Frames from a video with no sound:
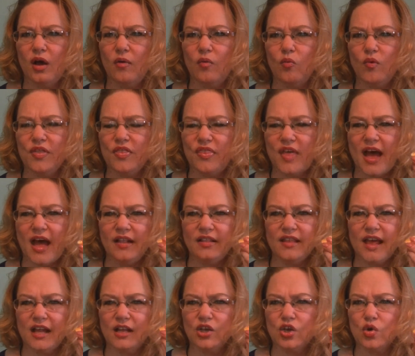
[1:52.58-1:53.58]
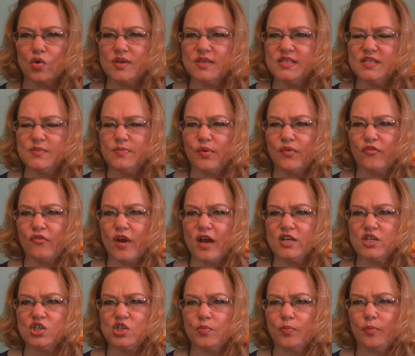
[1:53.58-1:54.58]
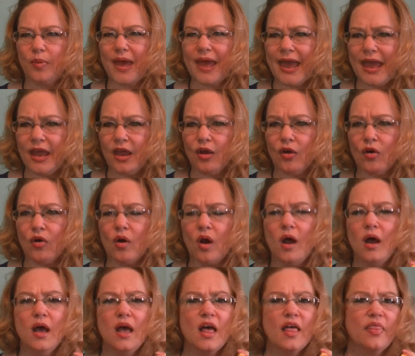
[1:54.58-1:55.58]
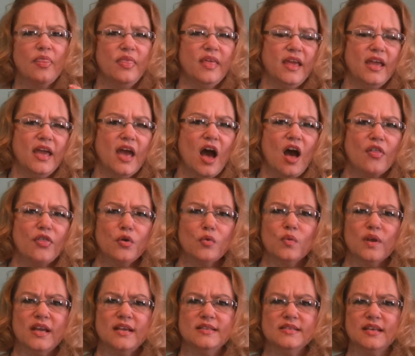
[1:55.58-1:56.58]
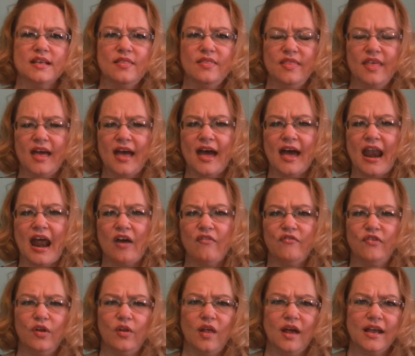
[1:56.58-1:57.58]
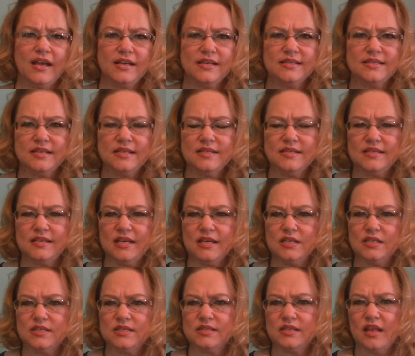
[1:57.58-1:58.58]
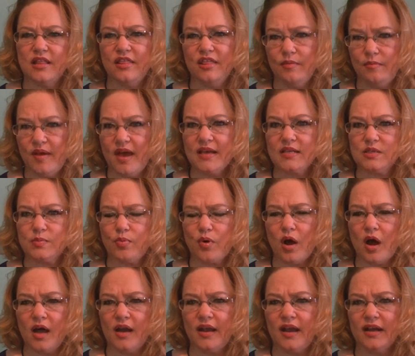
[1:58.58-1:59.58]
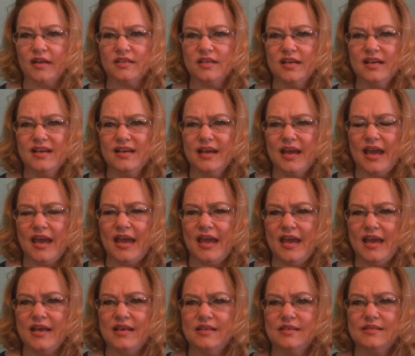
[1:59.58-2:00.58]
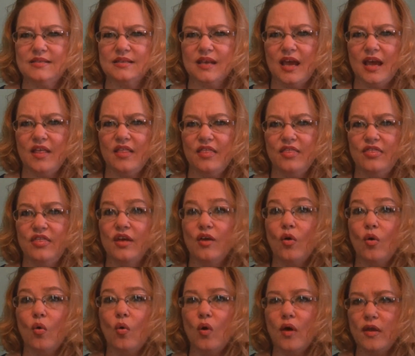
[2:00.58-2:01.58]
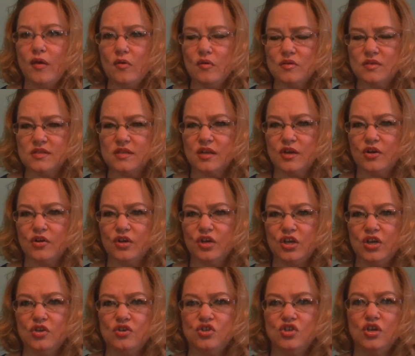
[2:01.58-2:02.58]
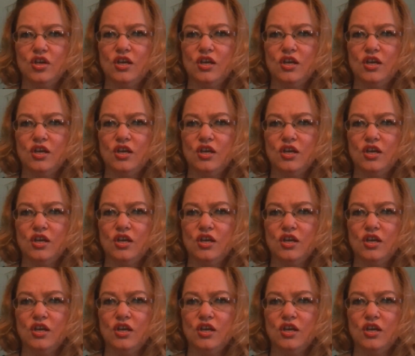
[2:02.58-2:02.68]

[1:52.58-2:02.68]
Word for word: with that crisp, fresh pear. The other reason that I feel like Scentsy is the best product is the oils that are used. You